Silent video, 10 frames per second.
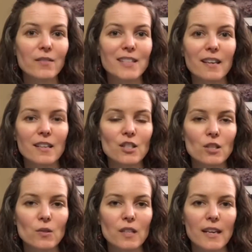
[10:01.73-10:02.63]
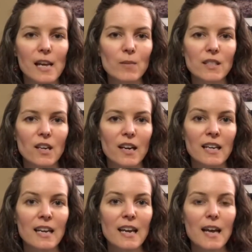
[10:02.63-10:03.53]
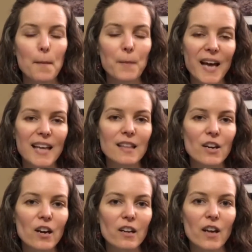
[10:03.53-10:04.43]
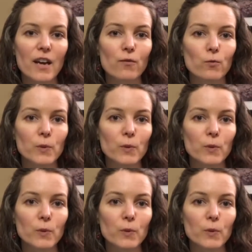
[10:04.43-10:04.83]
of selling shoes on Amazon. But there are a lot of